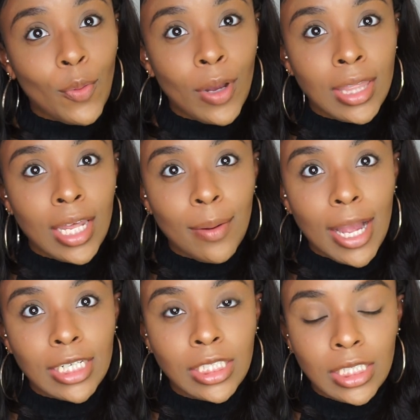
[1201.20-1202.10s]
the one that I'm
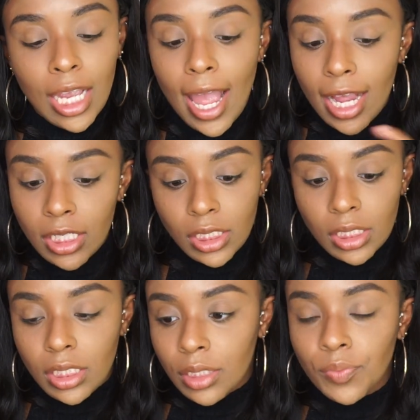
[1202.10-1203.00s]
actually,
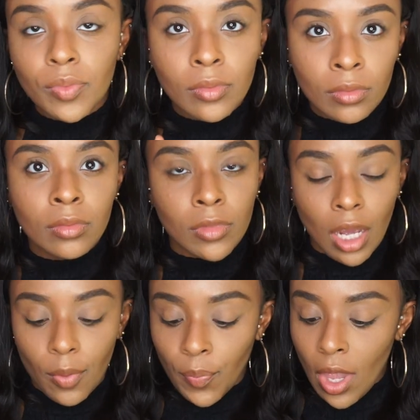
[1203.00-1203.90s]

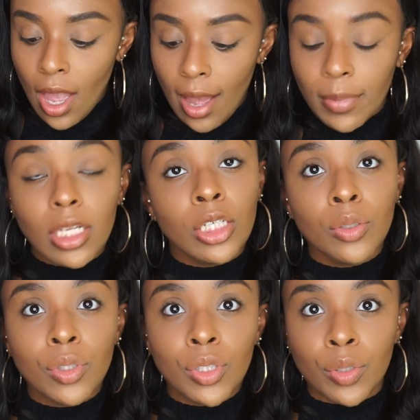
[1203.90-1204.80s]
no. I'm gonna
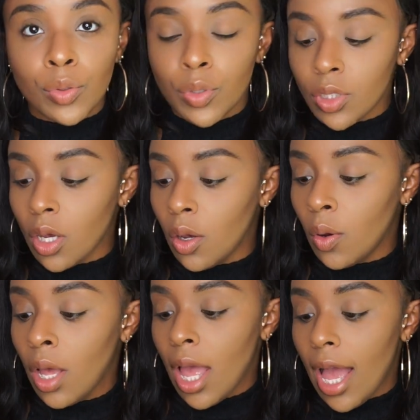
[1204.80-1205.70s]
use two.
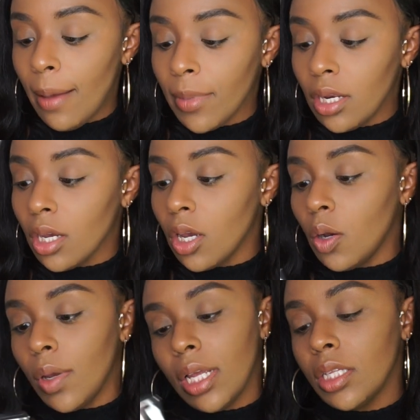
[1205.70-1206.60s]
So I'm gonna
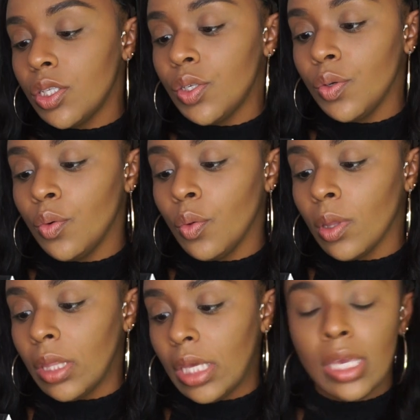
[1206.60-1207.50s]
go into
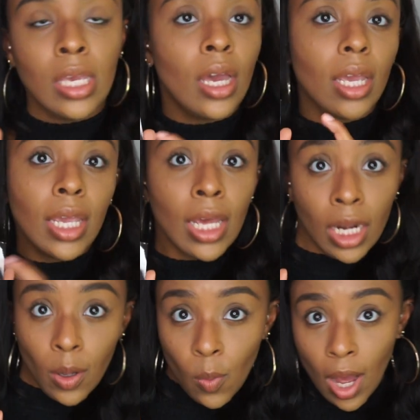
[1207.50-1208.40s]
the
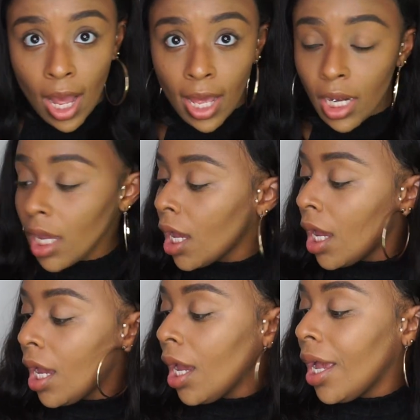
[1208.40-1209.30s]
Killawatt
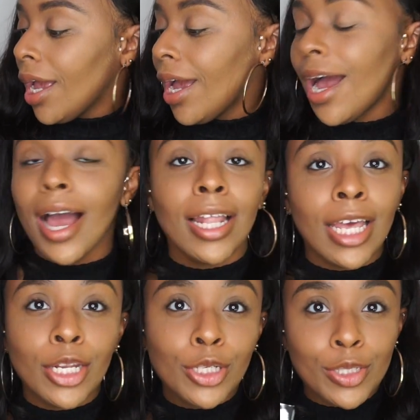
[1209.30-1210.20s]

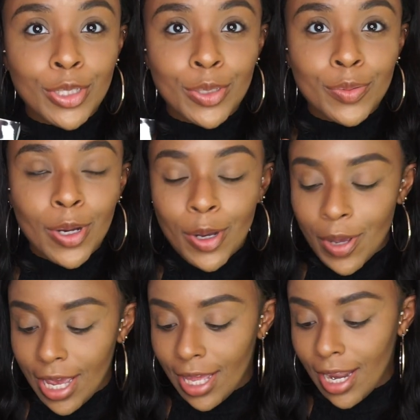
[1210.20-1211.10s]
highlighter duo,
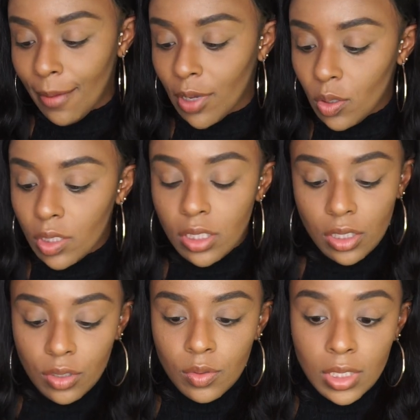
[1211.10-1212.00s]
and I'm going to
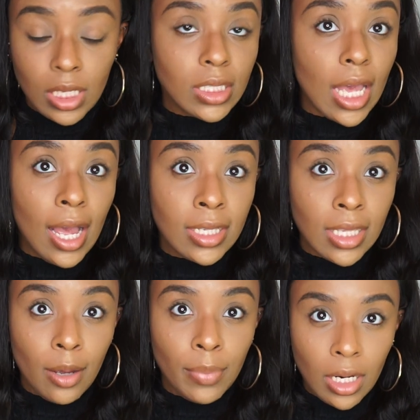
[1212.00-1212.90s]
use this as
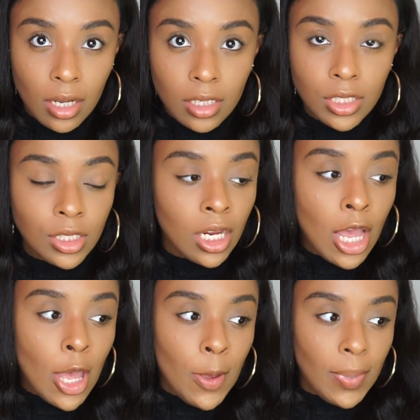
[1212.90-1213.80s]
a blush
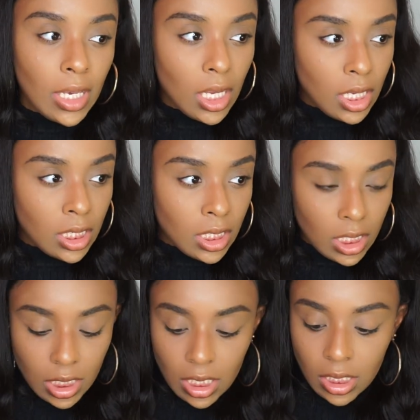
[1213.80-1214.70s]
because
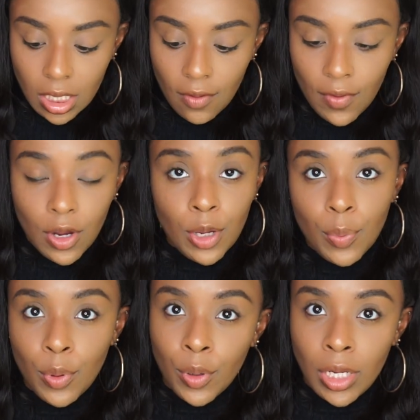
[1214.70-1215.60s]
this is a very
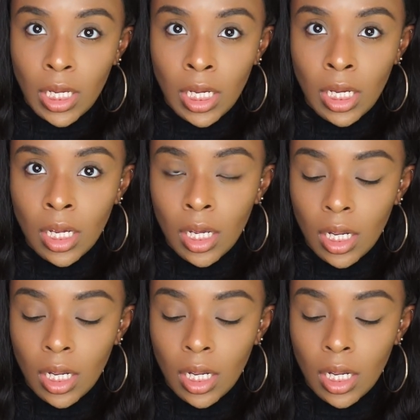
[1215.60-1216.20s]
pretty